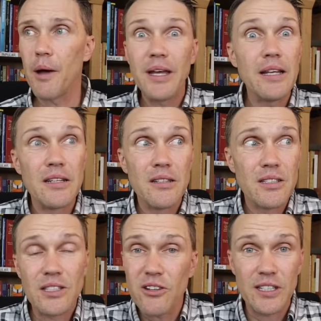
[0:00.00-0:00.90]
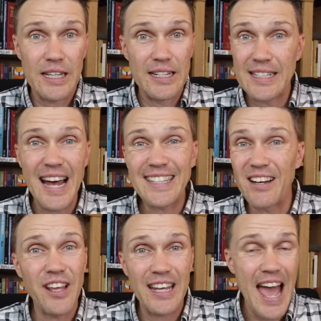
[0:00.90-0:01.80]
I mean, Seriously, does that
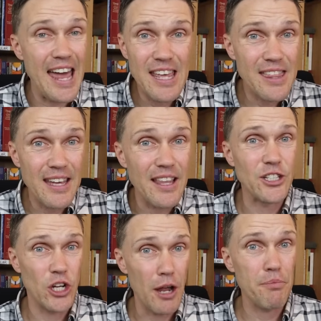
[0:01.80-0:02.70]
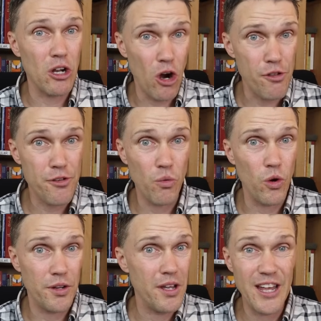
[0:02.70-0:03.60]
sound like anything that John MacArthur
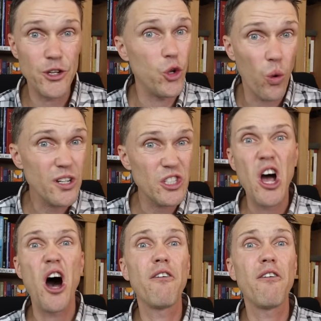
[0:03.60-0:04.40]
would endorse?